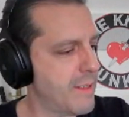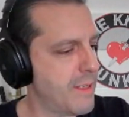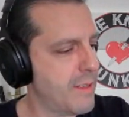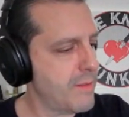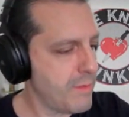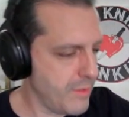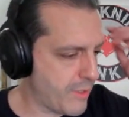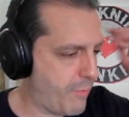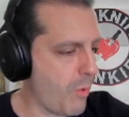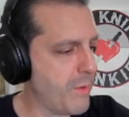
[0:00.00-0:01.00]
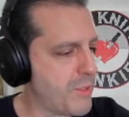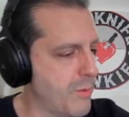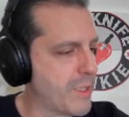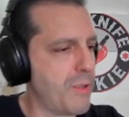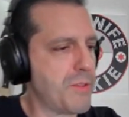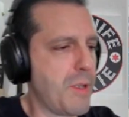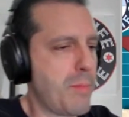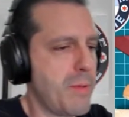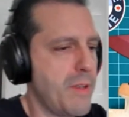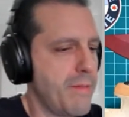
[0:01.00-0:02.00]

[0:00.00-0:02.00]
uh, look forward to a close up of